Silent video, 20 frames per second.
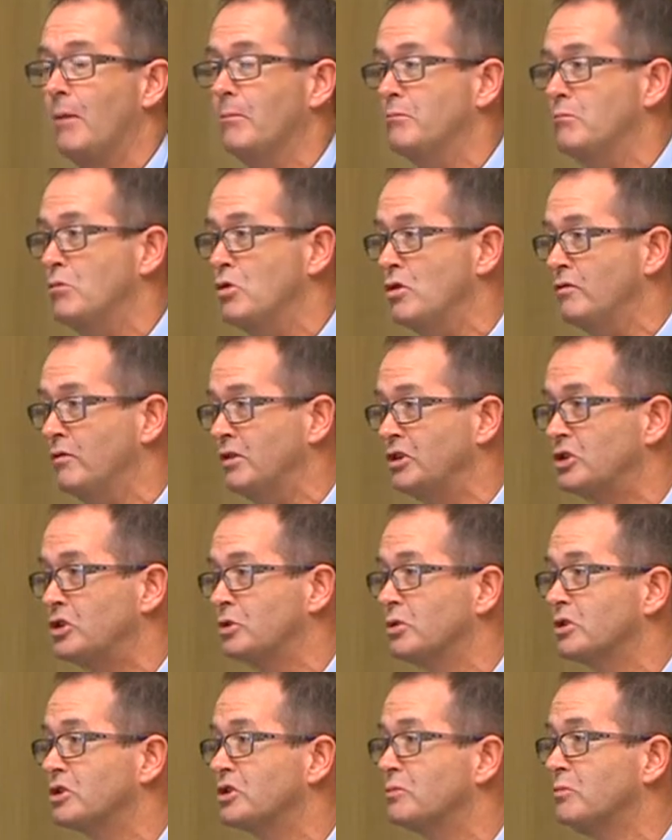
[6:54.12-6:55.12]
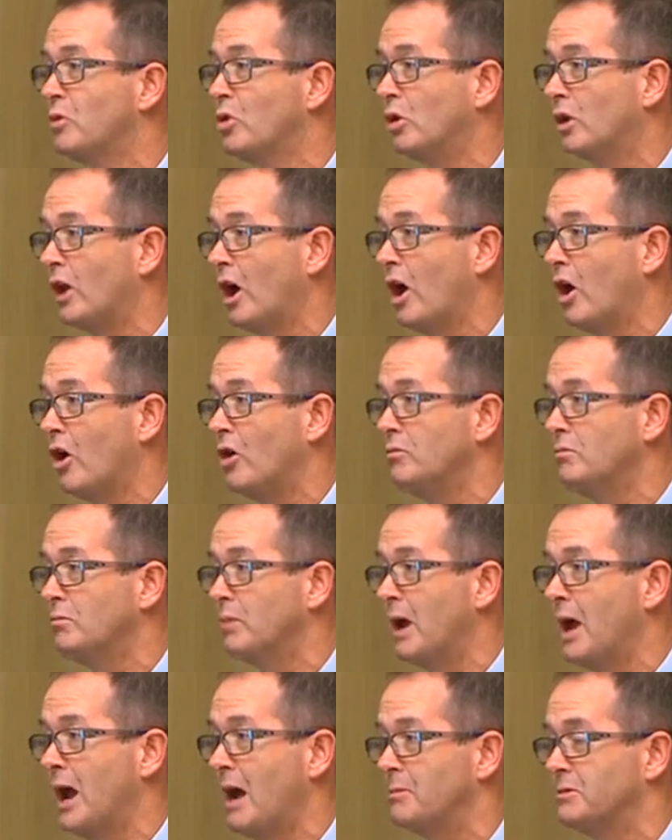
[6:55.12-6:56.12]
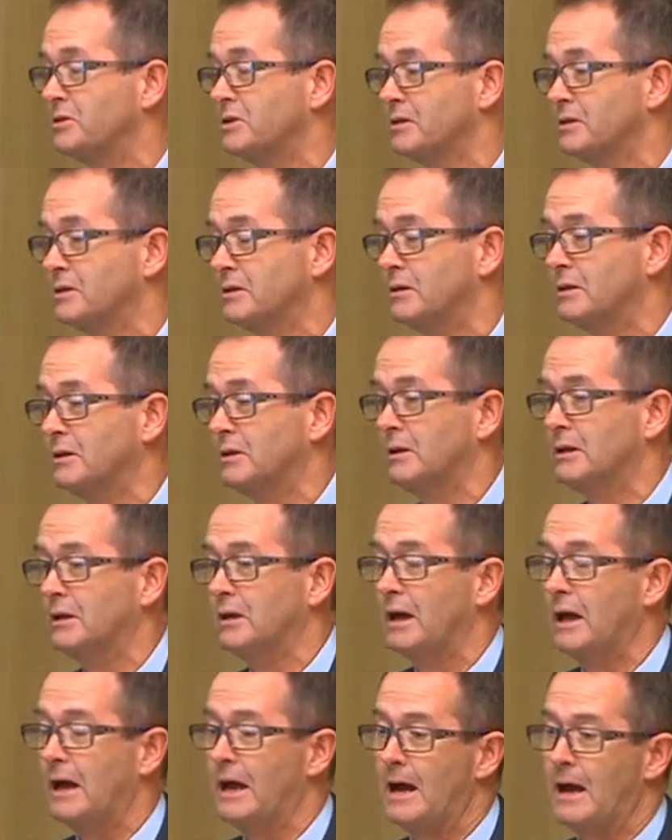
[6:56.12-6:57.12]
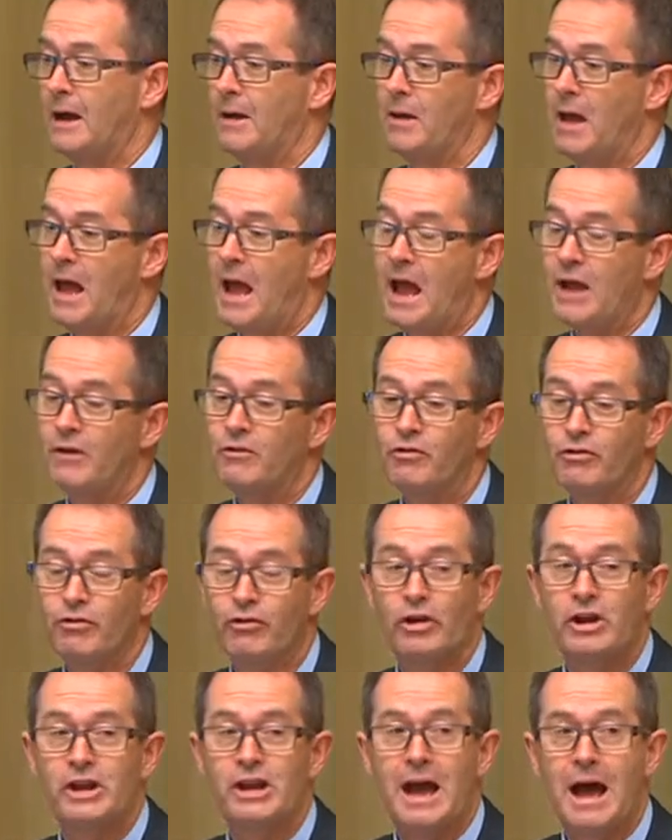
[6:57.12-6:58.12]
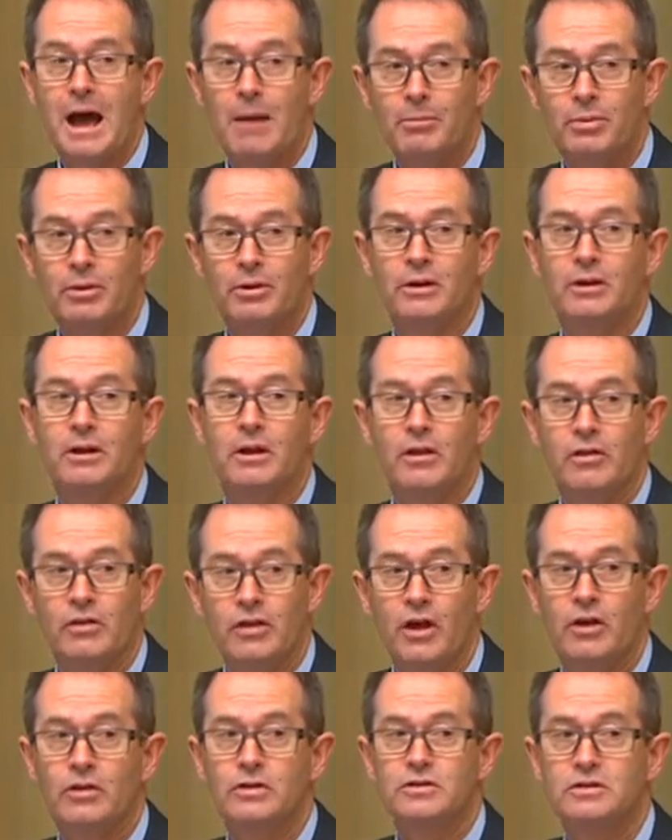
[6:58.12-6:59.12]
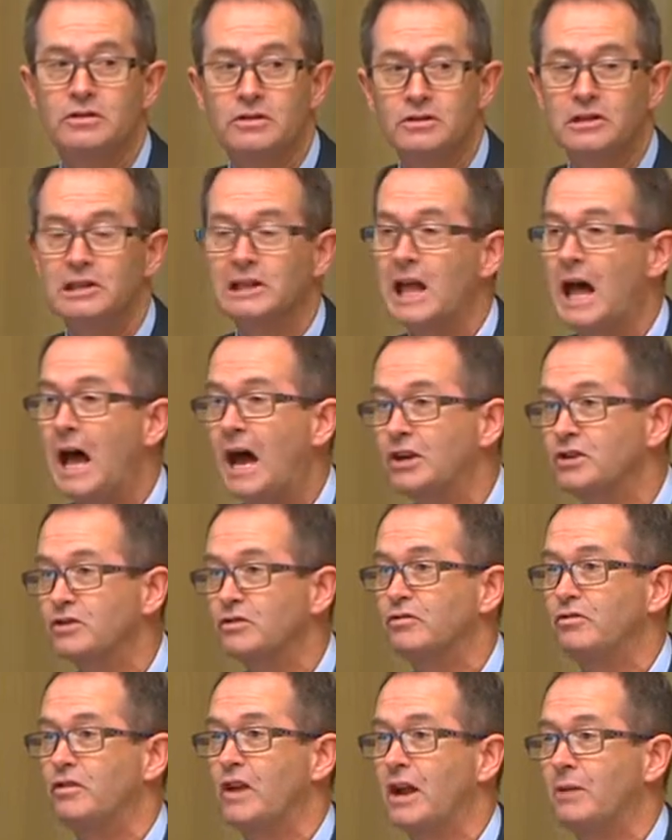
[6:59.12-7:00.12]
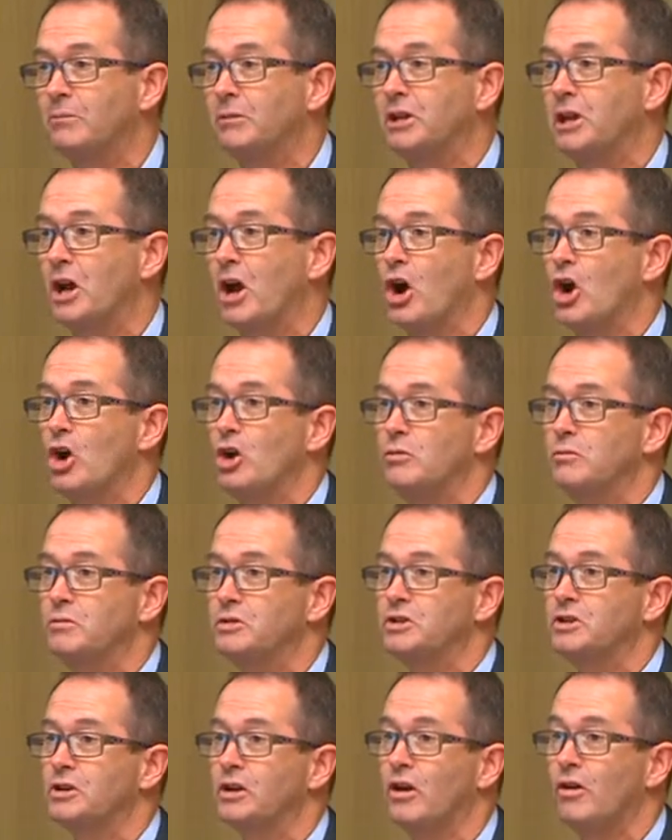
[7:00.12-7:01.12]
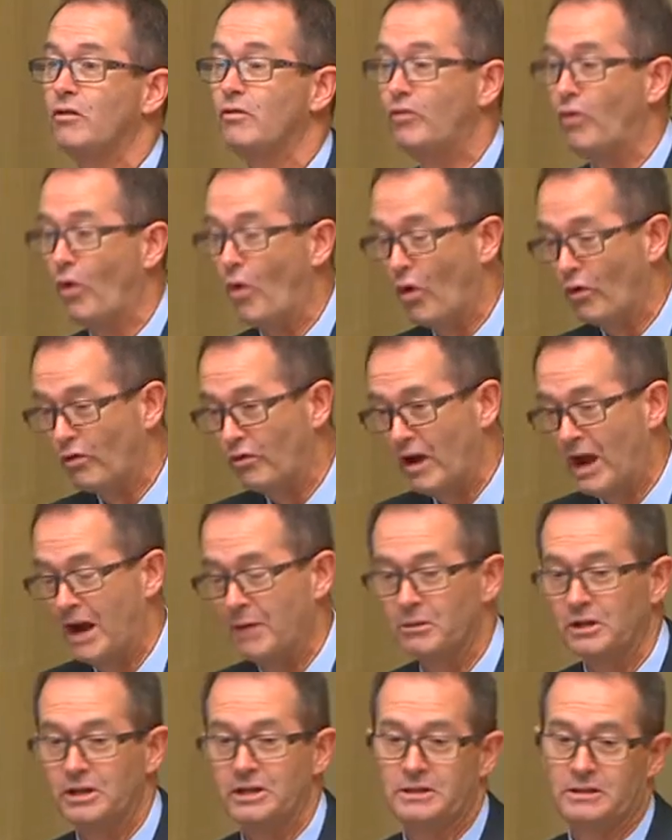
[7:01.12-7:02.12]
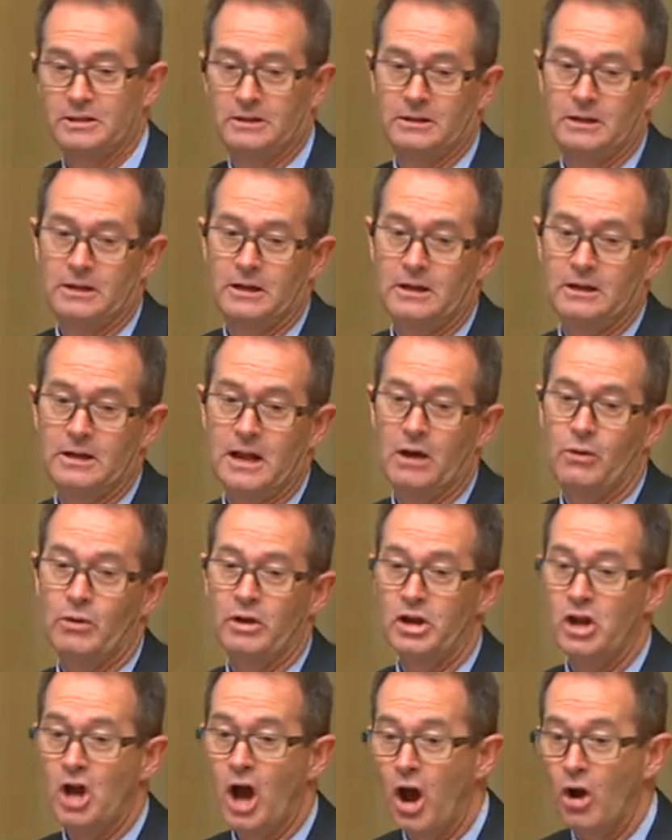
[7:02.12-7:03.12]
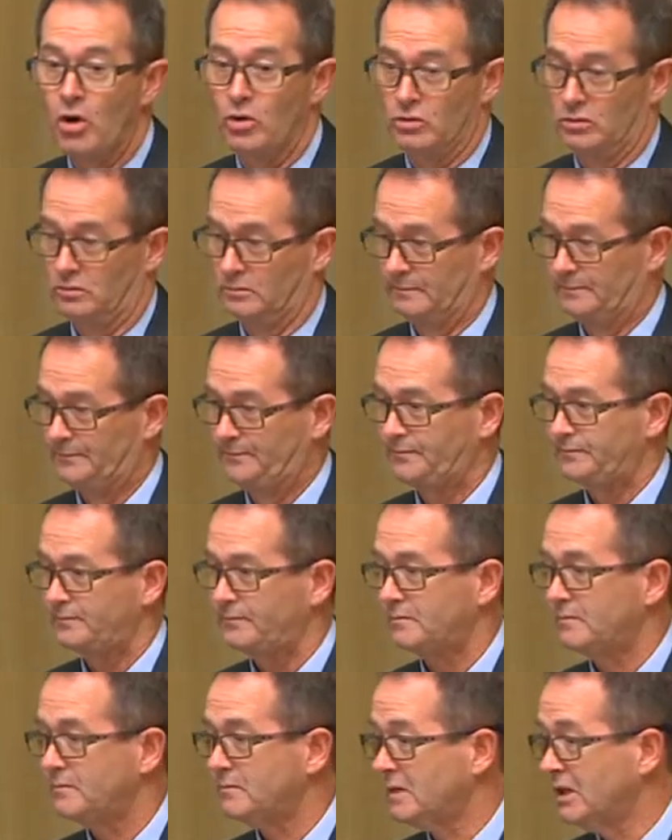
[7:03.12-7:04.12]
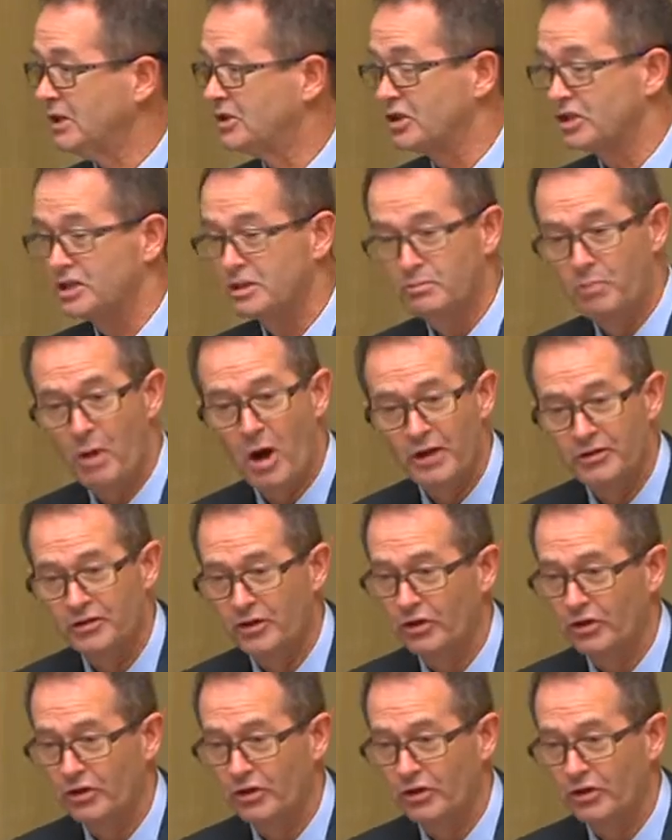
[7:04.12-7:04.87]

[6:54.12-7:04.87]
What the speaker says: move into a smaller home perhaps, and free up those larger family homes for families. Now, we know, despite